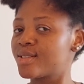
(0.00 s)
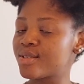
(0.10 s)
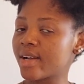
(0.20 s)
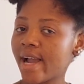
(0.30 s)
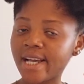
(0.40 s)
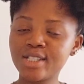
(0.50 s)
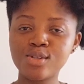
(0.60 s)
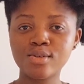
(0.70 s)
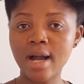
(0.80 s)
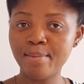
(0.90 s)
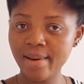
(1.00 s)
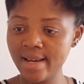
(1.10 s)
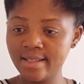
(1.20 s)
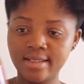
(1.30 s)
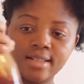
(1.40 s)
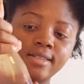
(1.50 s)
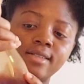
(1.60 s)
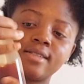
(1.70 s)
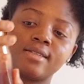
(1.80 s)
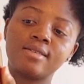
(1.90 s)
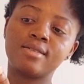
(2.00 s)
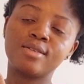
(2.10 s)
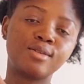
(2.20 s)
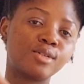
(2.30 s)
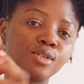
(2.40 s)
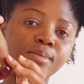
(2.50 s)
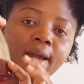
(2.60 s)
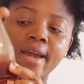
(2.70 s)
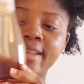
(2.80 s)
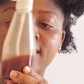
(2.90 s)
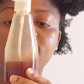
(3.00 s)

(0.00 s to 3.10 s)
So guys, to apply this to my hair,